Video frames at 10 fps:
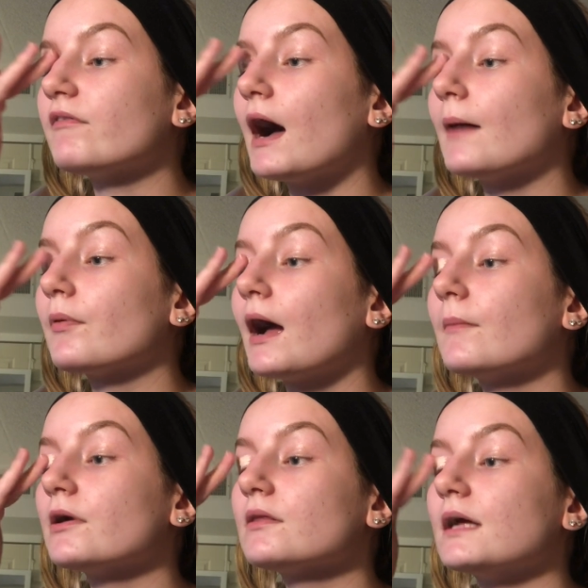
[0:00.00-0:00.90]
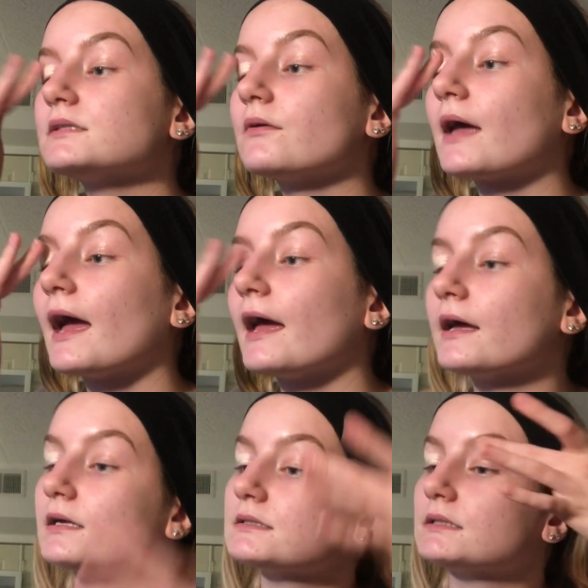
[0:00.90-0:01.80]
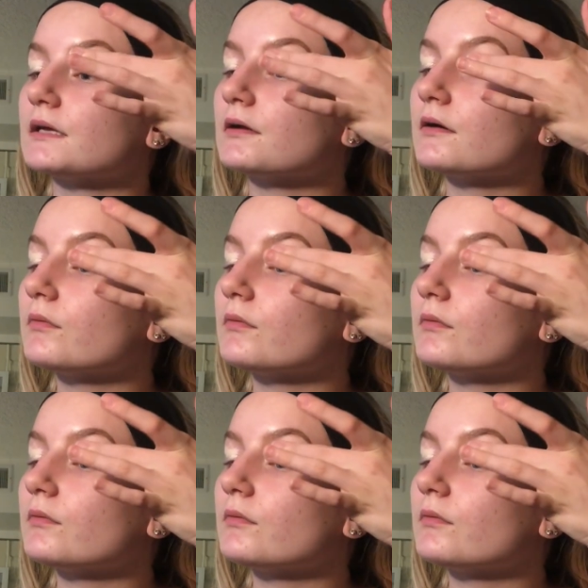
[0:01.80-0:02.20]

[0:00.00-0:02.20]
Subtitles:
eye primer, that's okay. Concealer